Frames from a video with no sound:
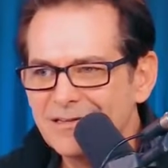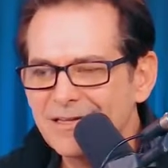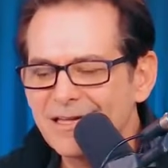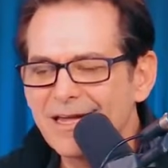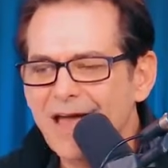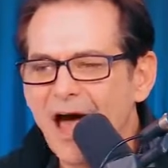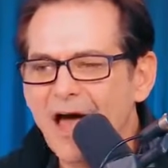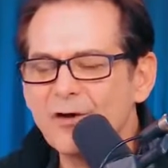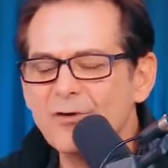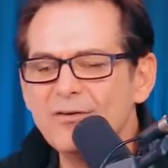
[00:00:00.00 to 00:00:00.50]
The
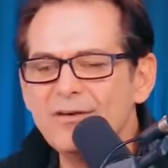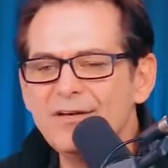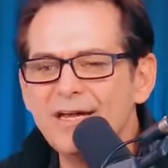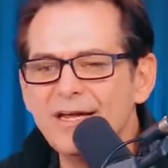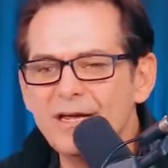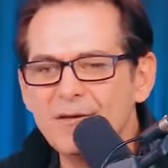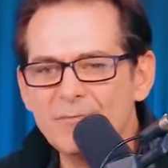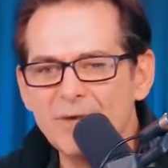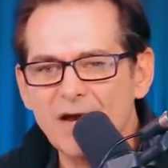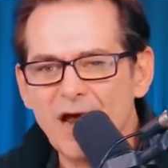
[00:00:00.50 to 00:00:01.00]
guy who
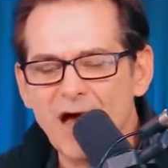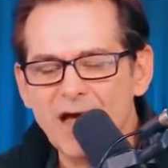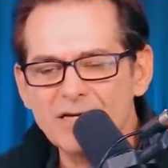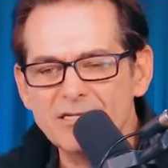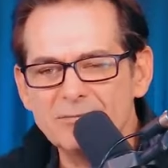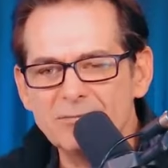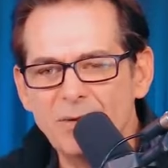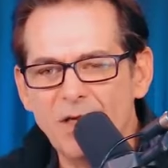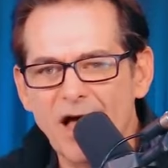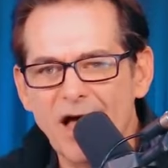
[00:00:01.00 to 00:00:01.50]

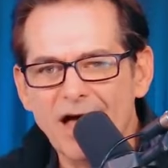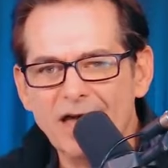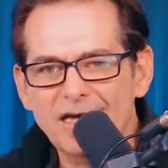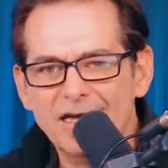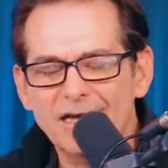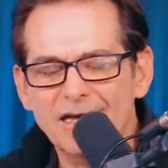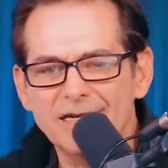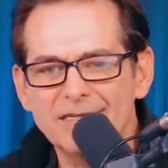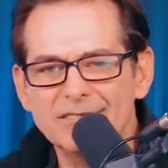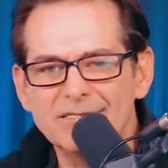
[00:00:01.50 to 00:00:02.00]
demonized black
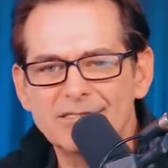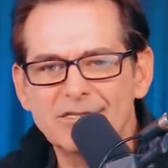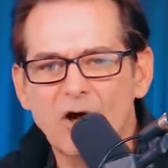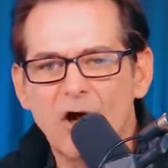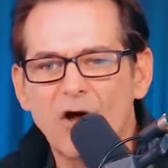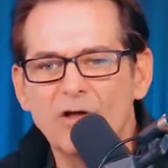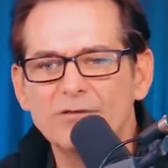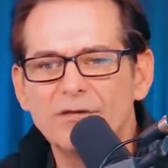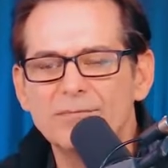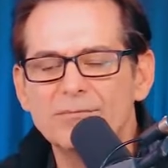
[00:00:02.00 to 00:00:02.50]
kids,
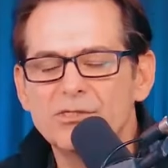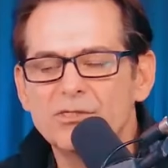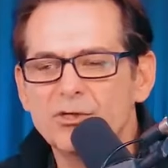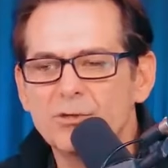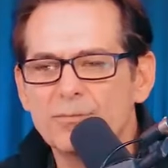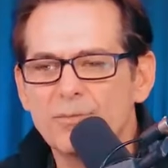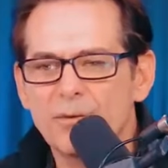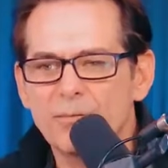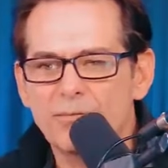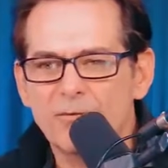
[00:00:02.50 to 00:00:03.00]
called them
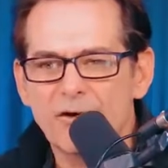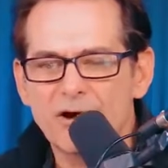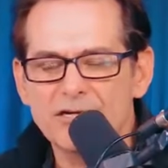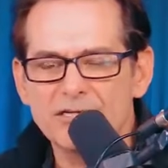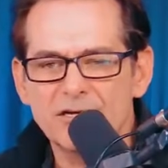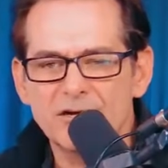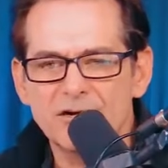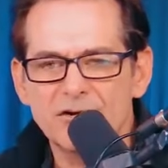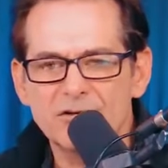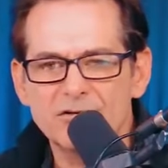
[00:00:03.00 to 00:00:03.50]
super
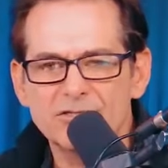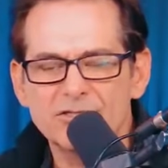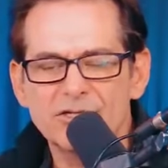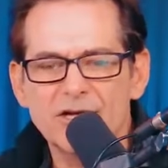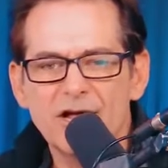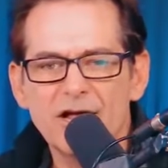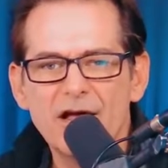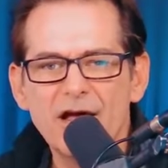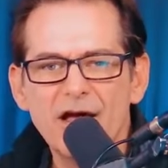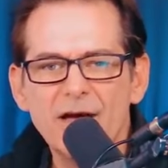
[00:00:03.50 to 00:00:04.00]
predators,
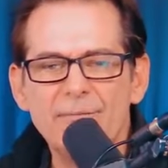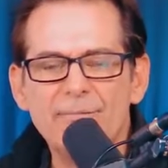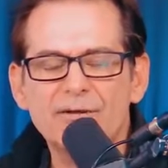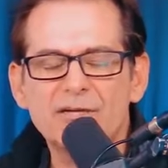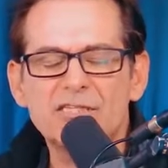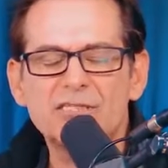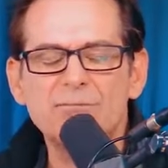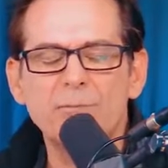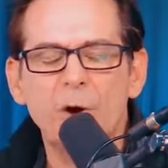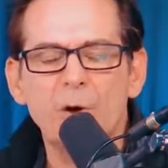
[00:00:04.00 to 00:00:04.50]

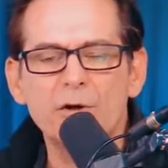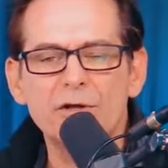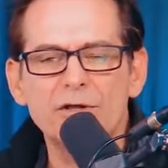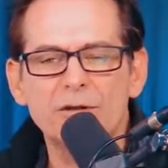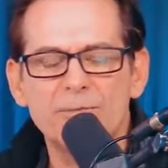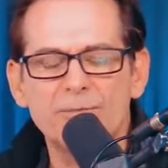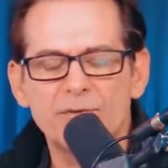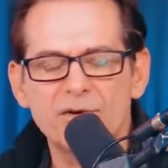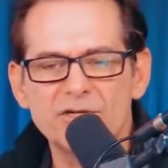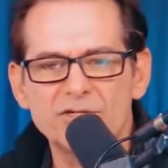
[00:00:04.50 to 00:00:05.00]
exploded
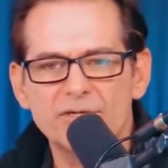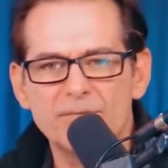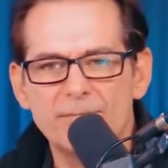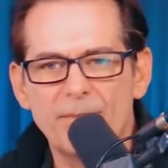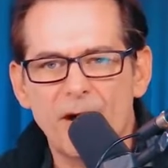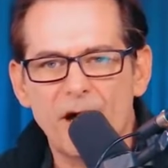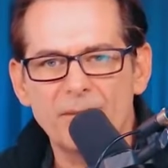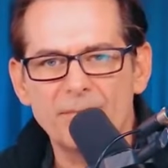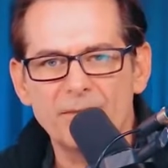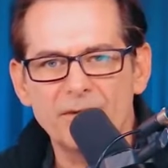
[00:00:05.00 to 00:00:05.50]
the prison
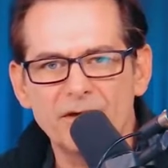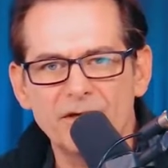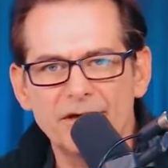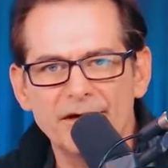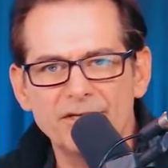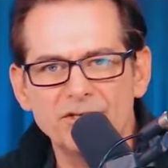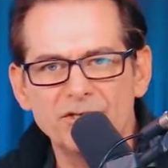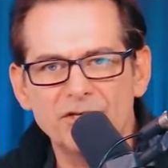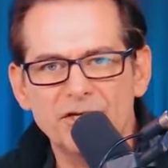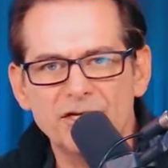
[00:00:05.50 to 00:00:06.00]

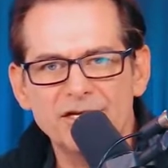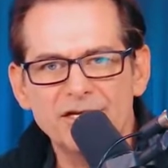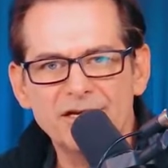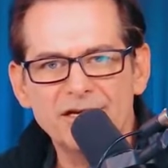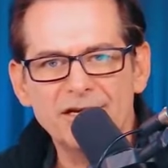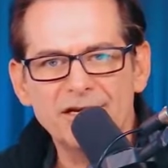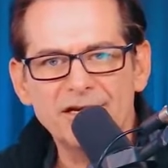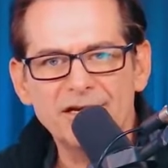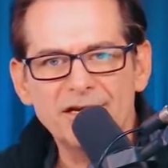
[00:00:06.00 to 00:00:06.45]
population.